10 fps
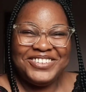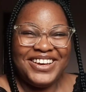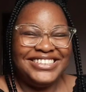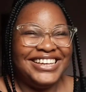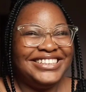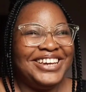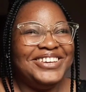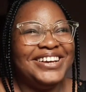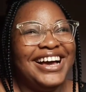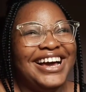I'm so
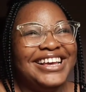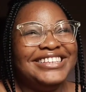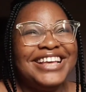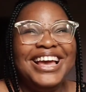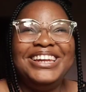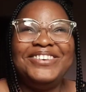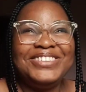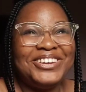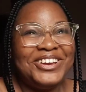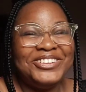excited, you guys.
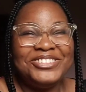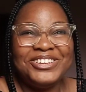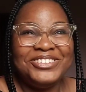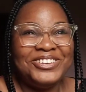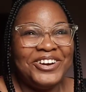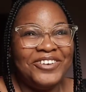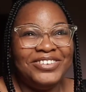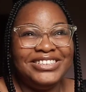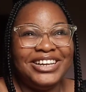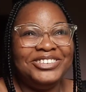Let me tell you your thoughts in the
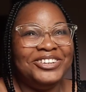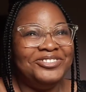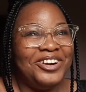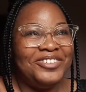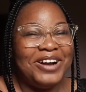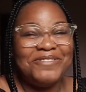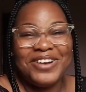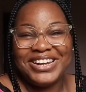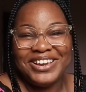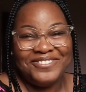comment section. Rora,
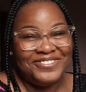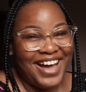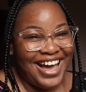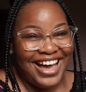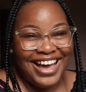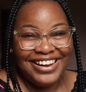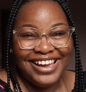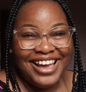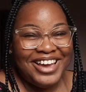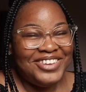I'm already a
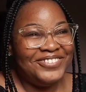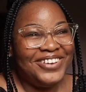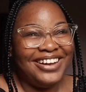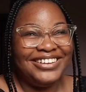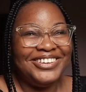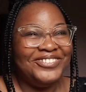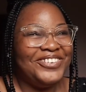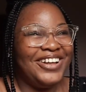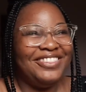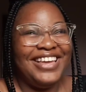fan. You've got
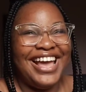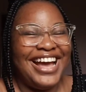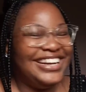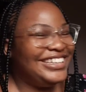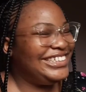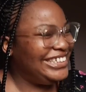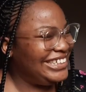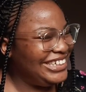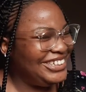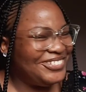you've got the
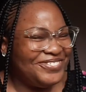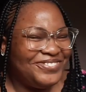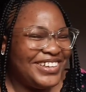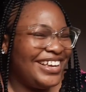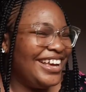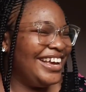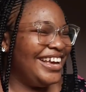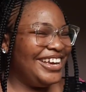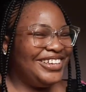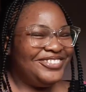energy. You've
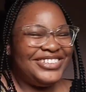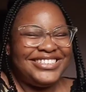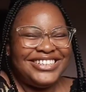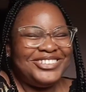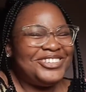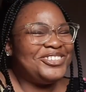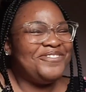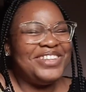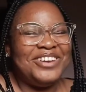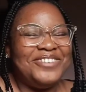you just there's
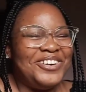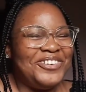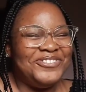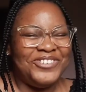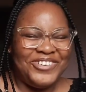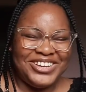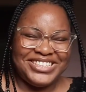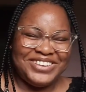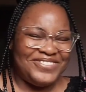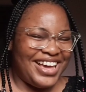just something about your
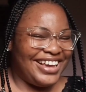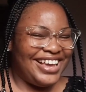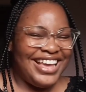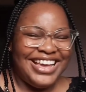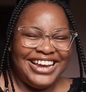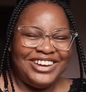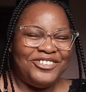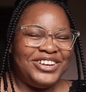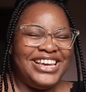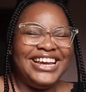voice, and I'm like,
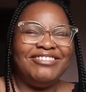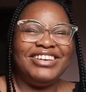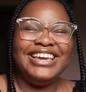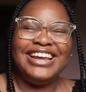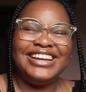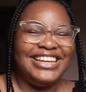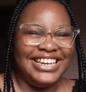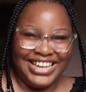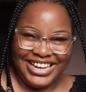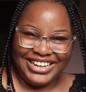I want to hear again
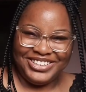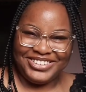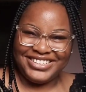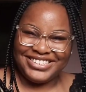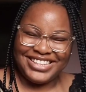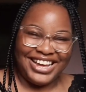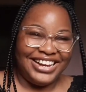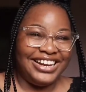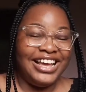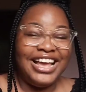and again. Do you
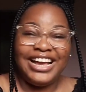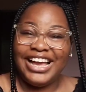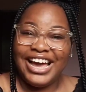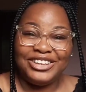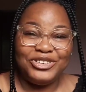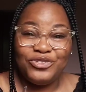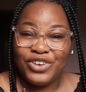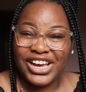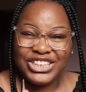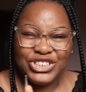understand? that, guys,
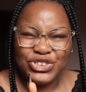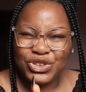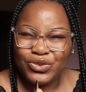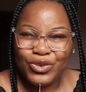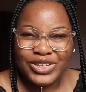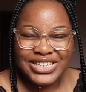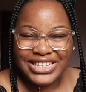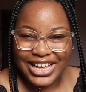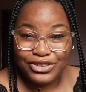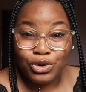don't forget she's just
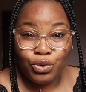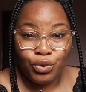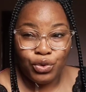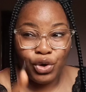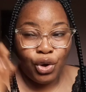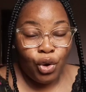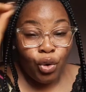14 years old.